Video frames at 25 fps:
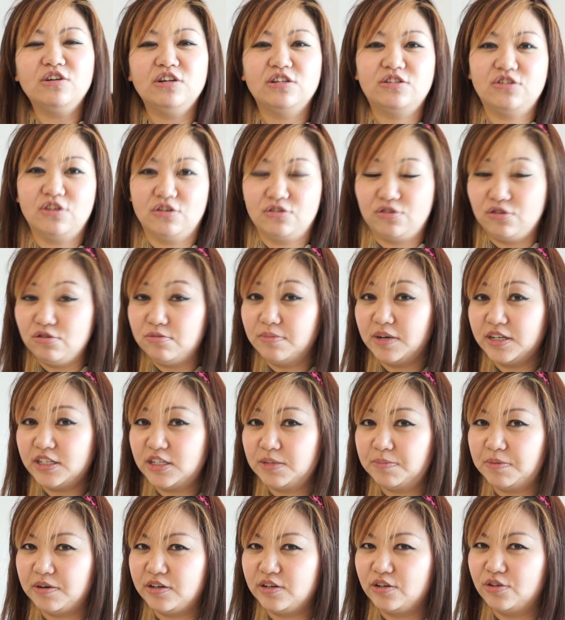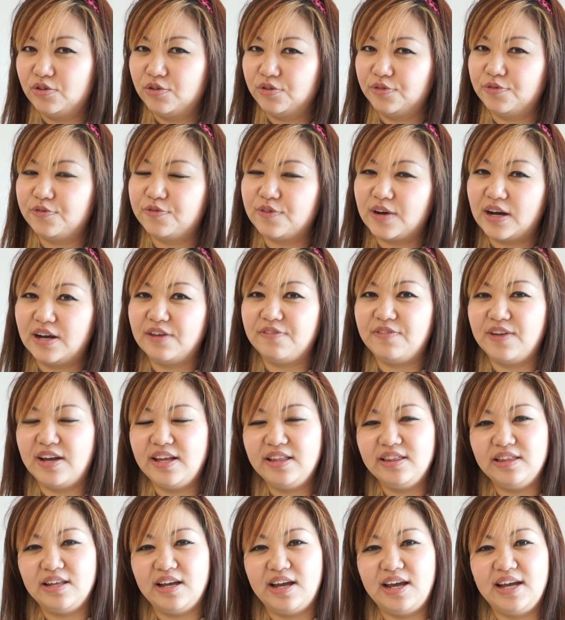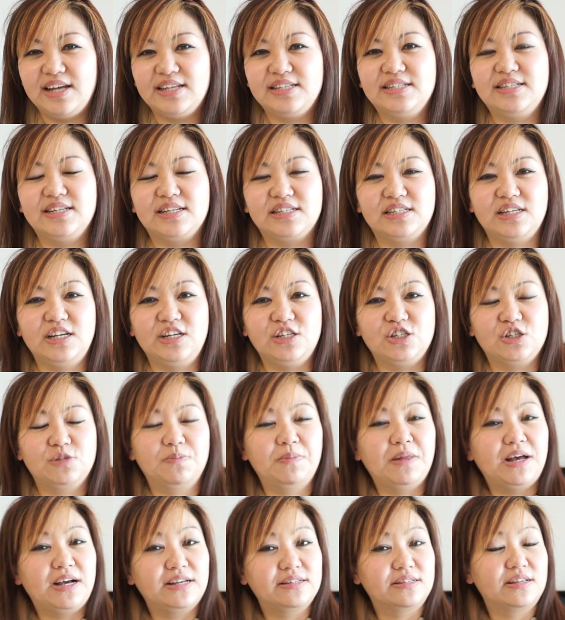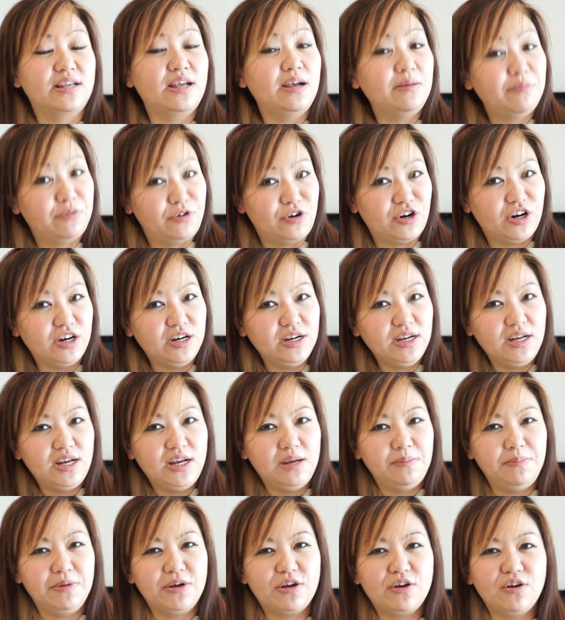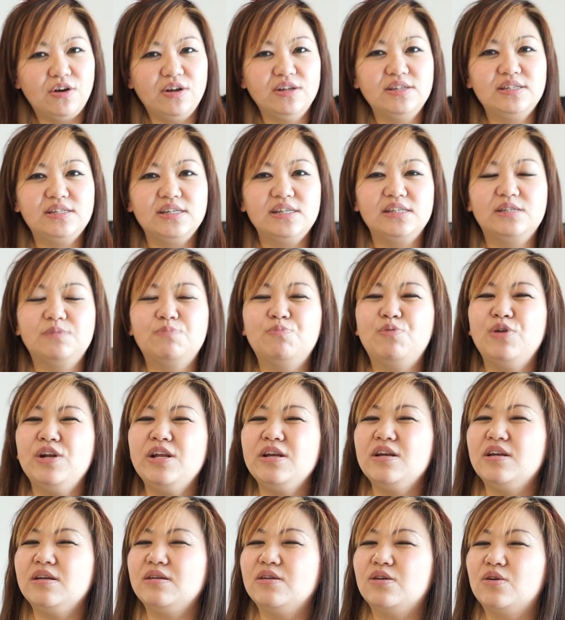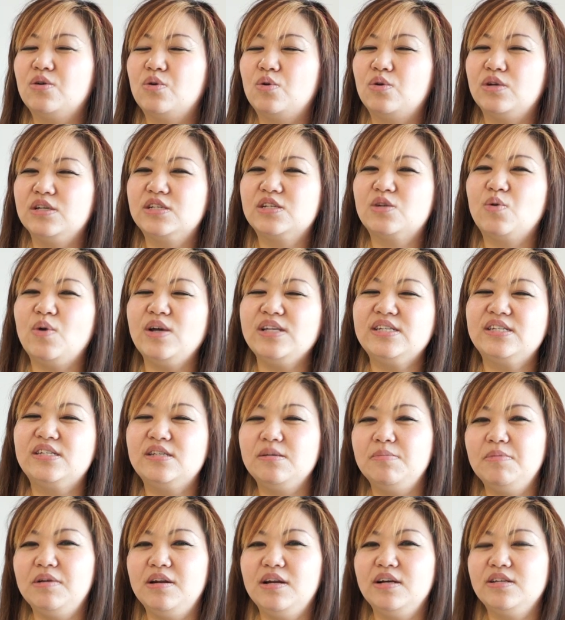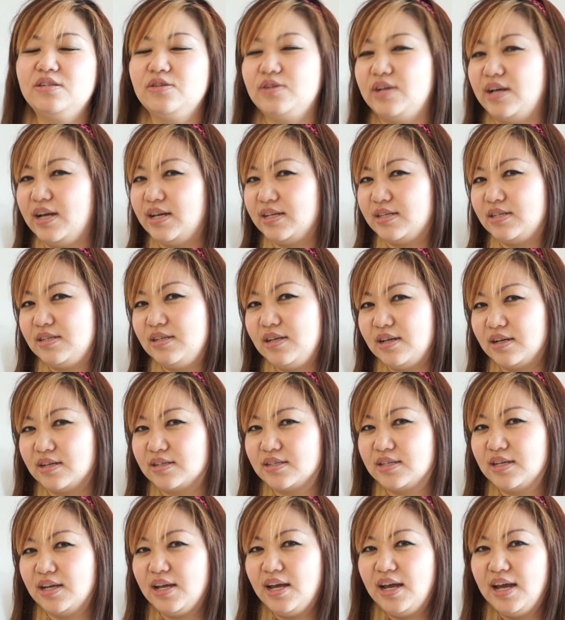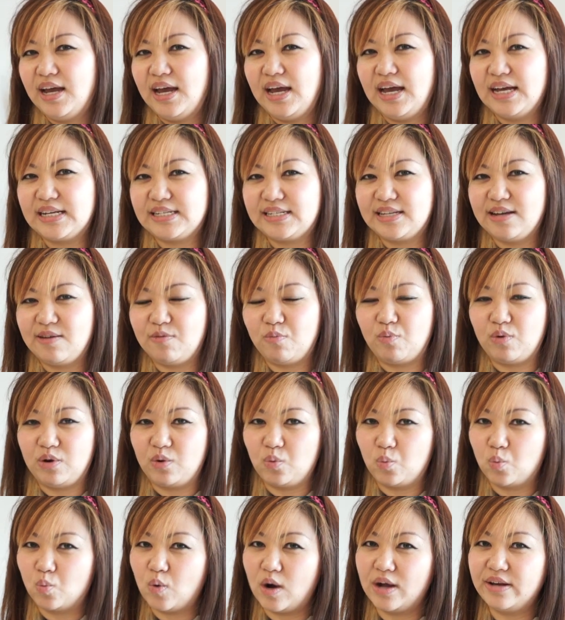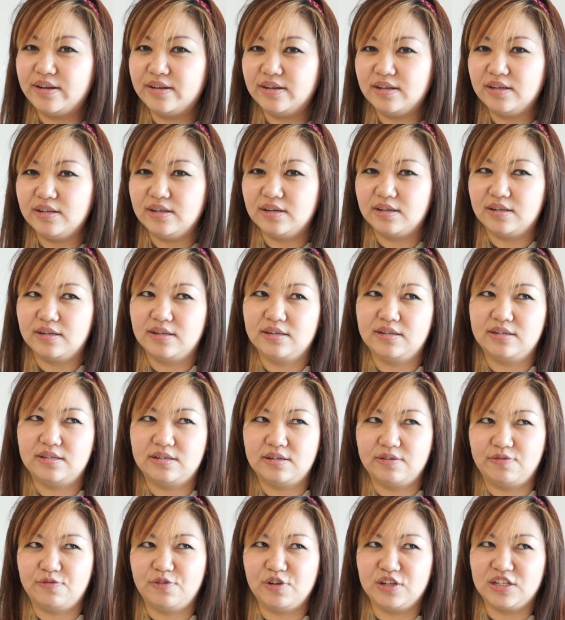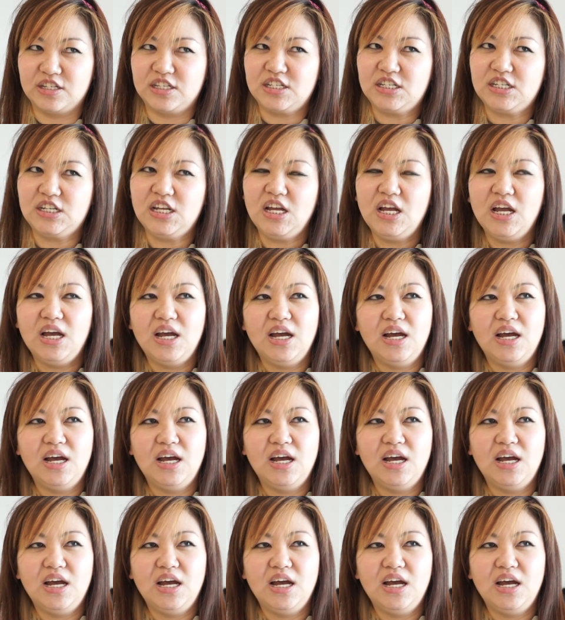going to talk too much about the Note 5 and the S6 Edge Plus camera because it's quite similar to the S6, except with one difference.